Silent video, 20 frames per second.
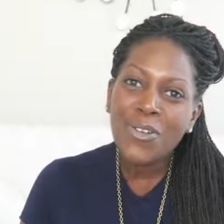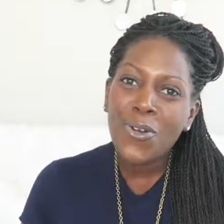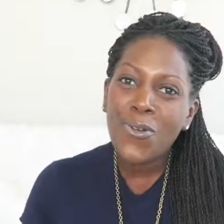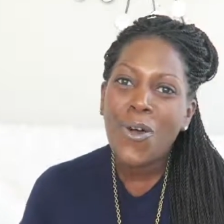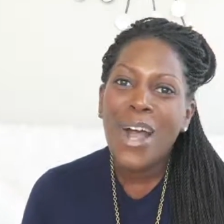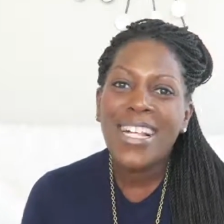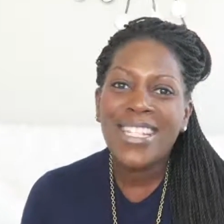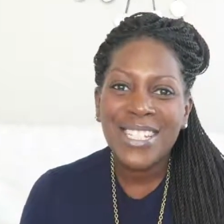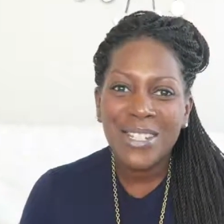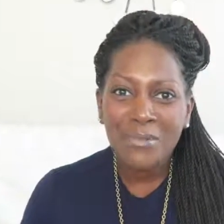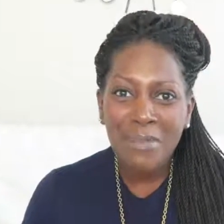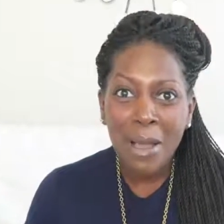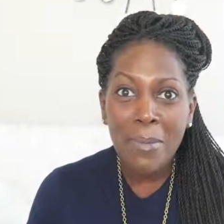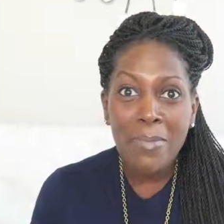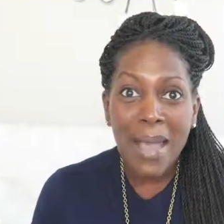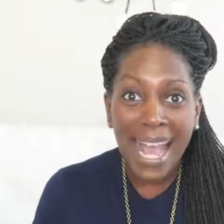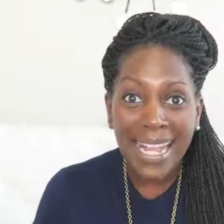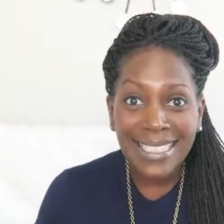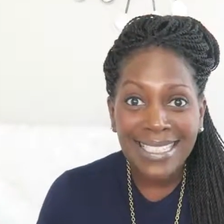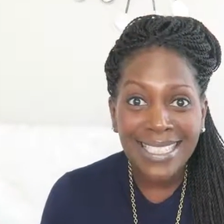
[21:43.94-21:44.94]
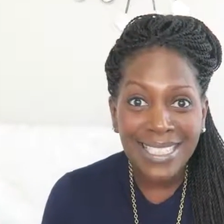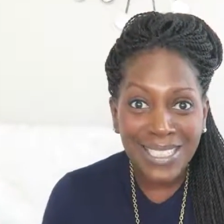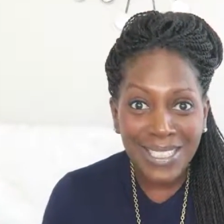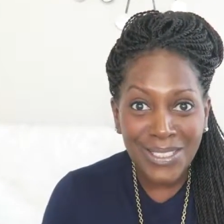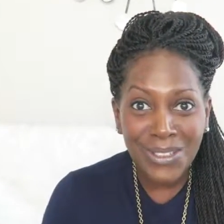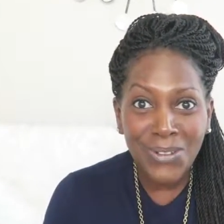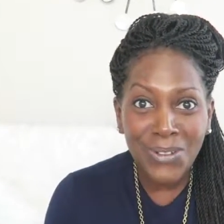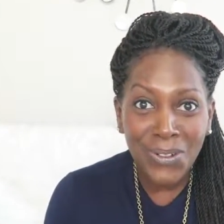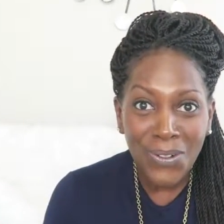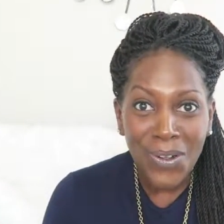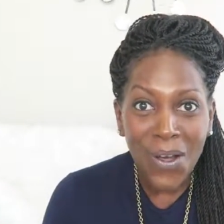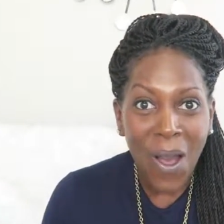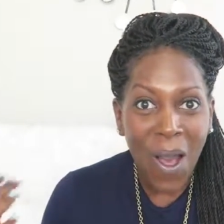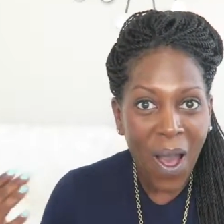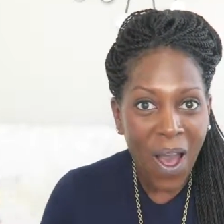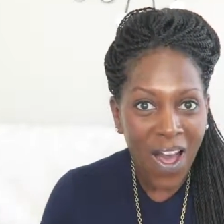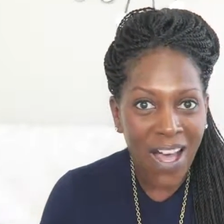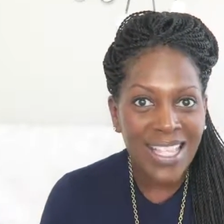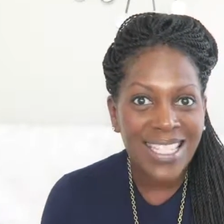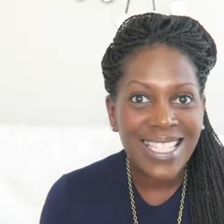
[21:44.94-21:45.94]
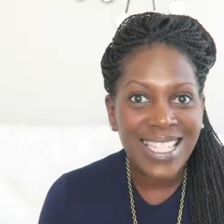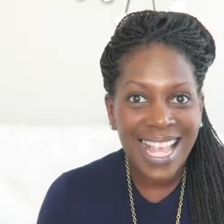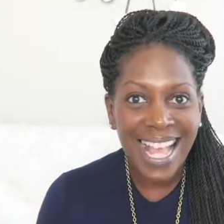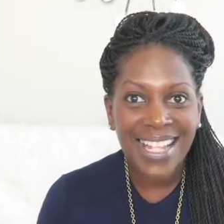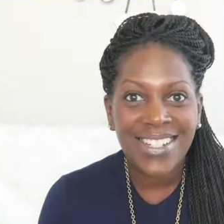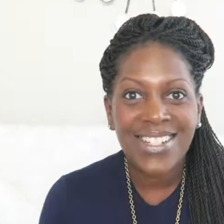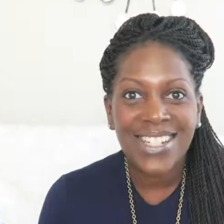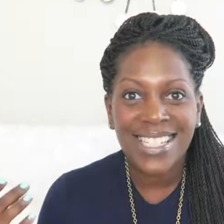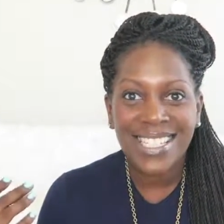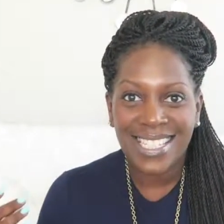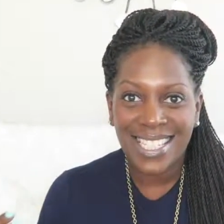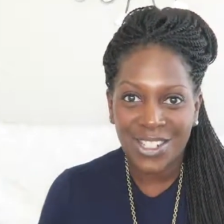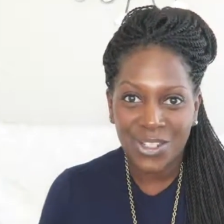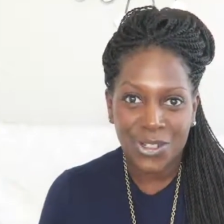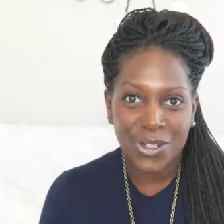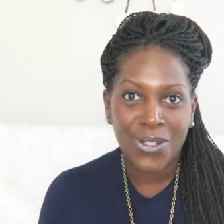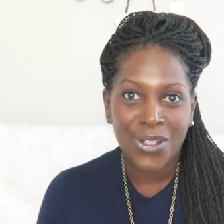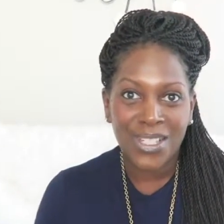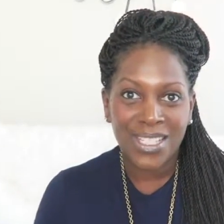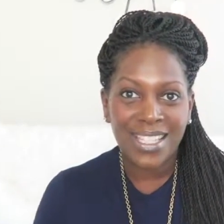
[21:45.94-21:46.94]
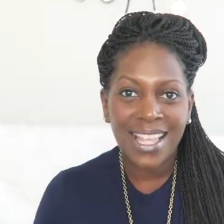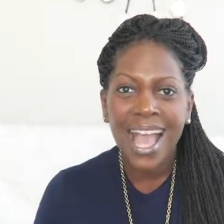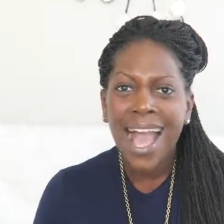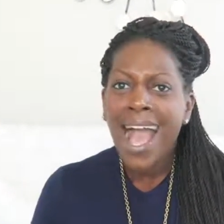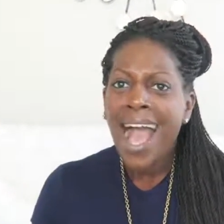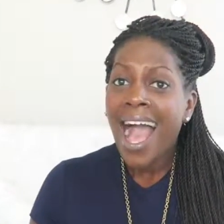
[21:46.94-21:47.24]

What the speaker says: for watching my back to school haul / essentials.